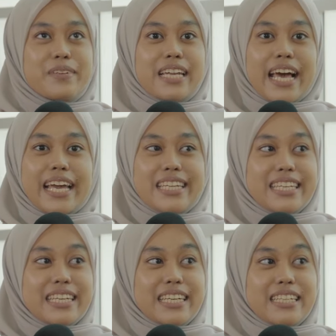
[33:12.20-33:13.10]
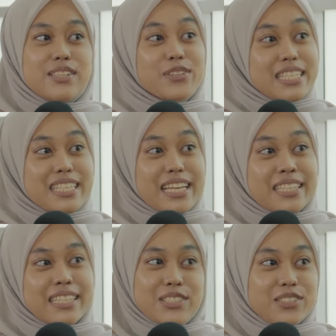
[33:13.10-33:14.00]
like the
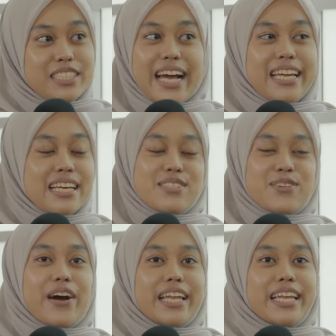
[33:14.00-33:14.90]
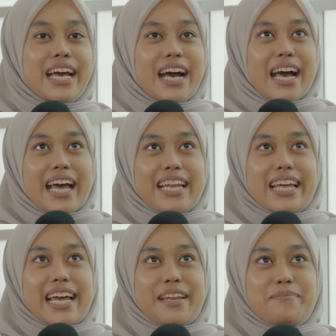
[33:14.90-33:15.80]
lukisan kejuruteraan and so on. And
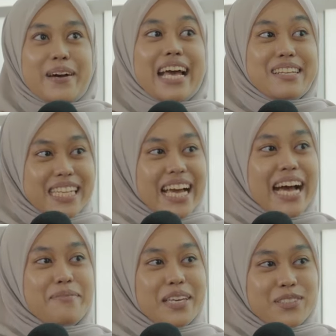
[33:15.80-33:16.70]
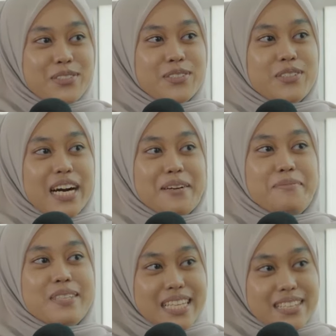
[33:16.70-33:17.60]
then, but actually I'm into
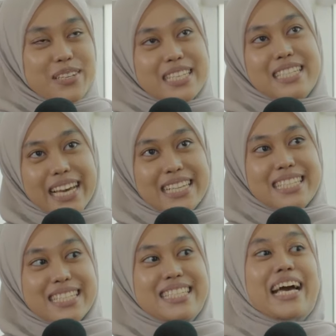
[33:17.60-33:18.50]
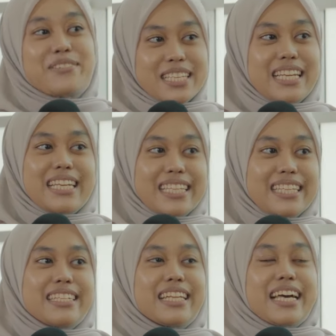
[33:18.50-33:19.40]
in science since I was a
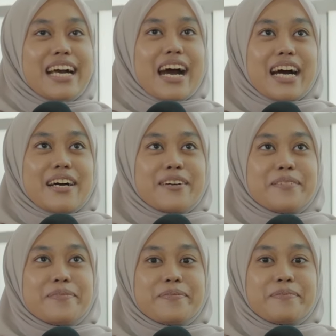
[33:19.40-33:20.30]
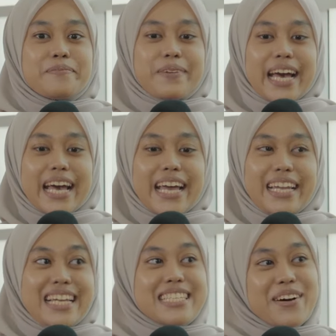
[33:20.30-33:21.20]
little. But
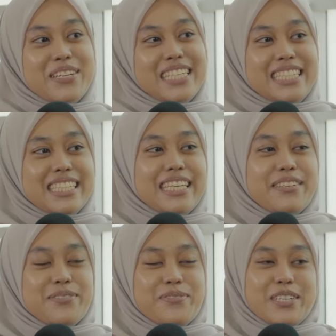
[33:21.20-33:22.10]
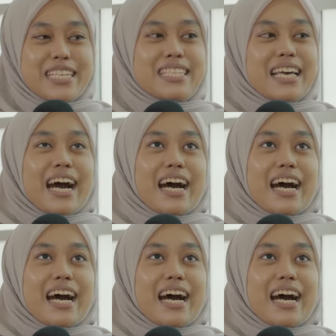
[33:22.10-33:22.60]
that's how their journey was.